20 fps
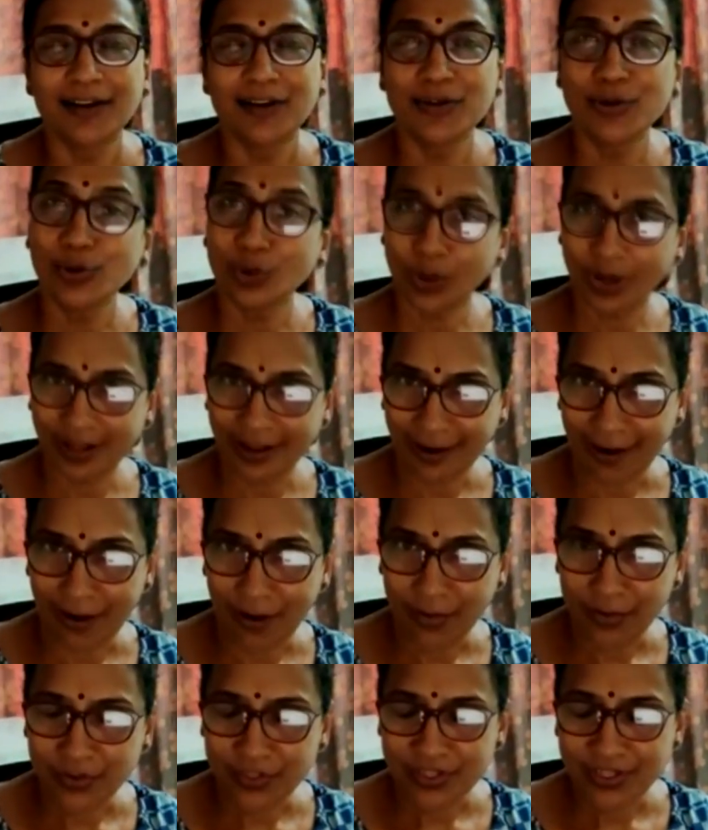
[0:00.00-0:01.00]
joke
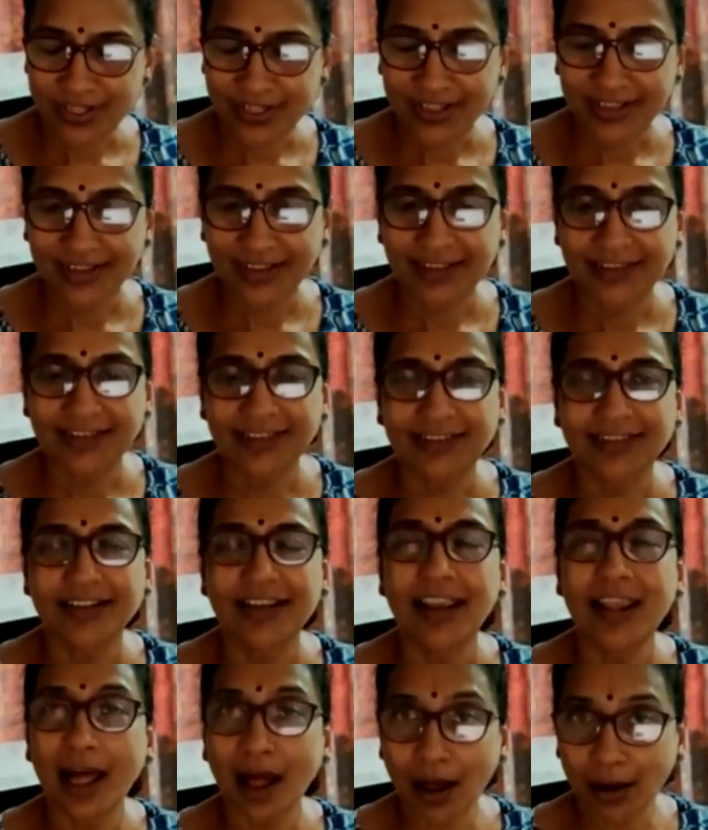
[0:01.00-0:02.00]
around,
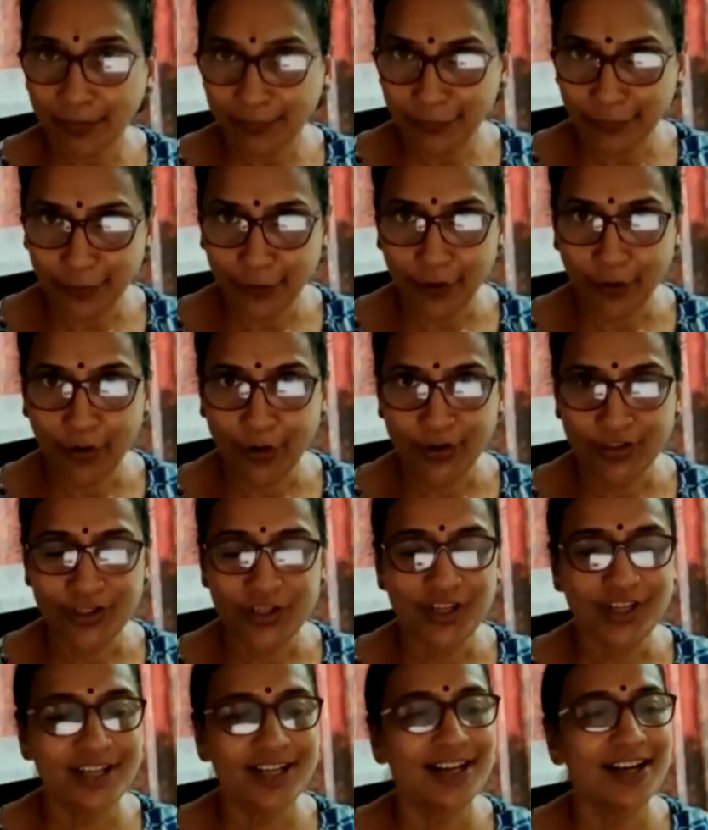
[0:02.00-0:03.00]
laugh a lot,
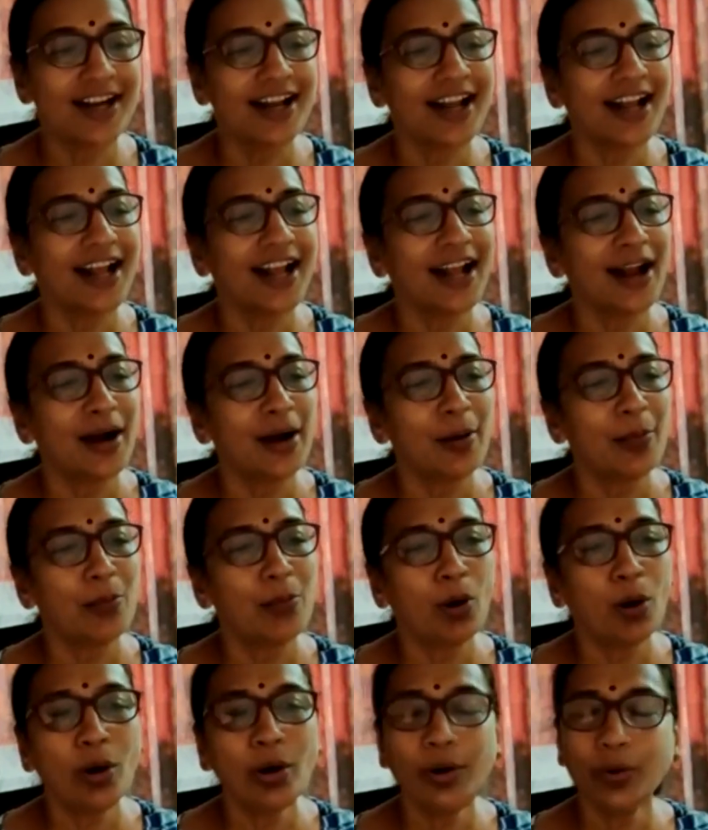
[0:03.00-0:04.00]

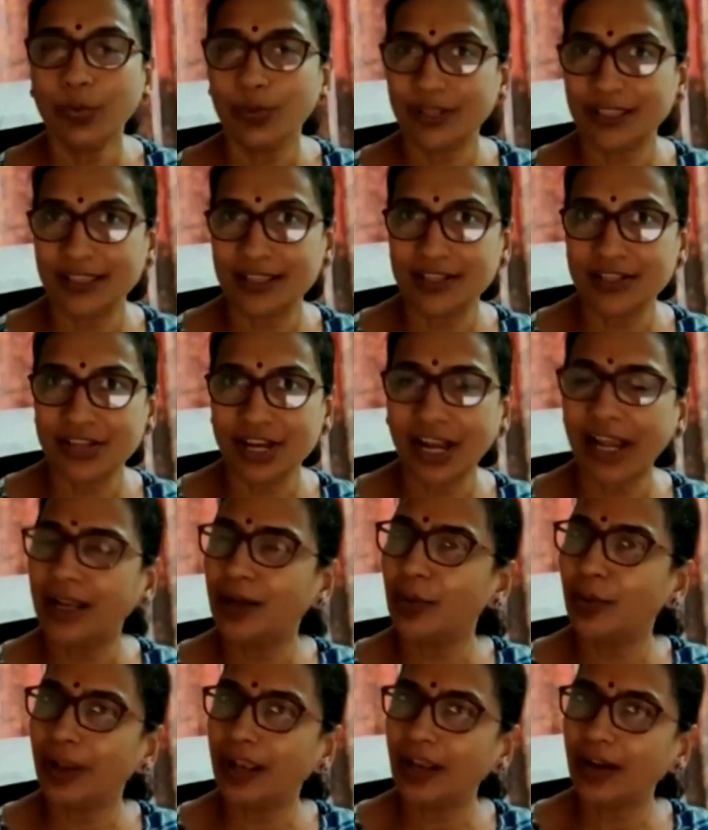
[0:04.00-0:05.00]
bond with the
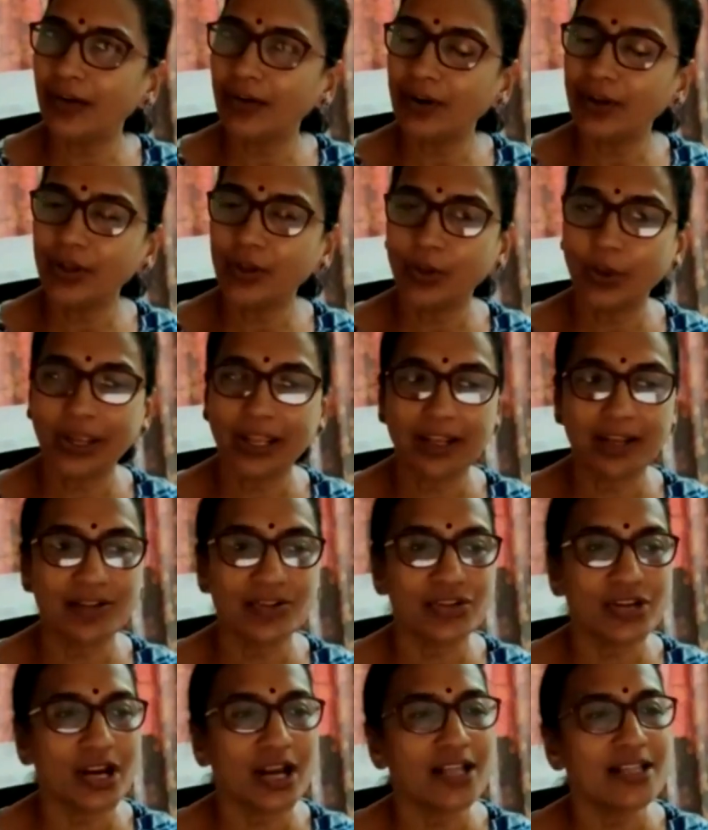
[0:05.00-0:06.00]
child whenever you get a
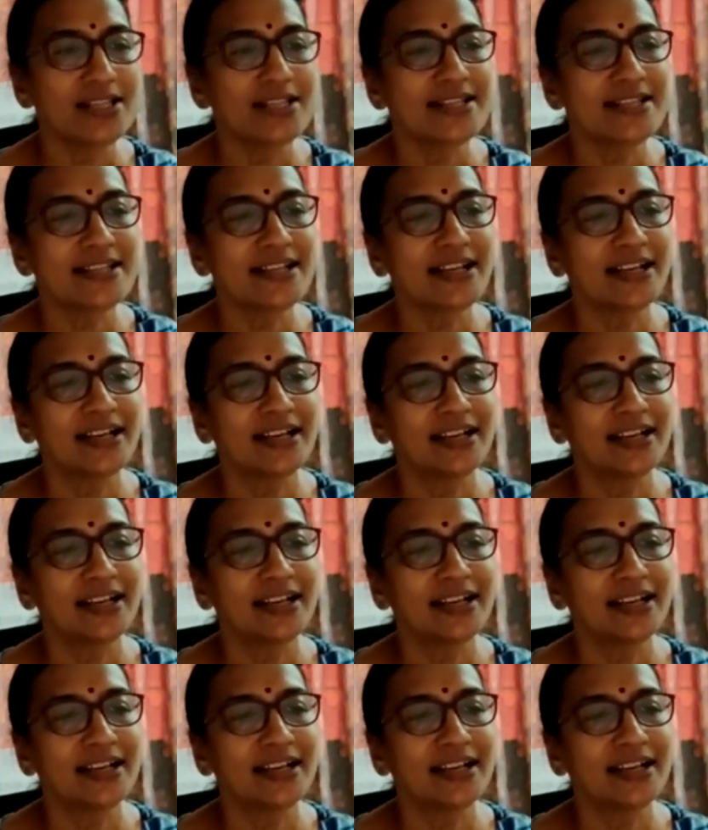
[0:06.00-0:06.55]
chance.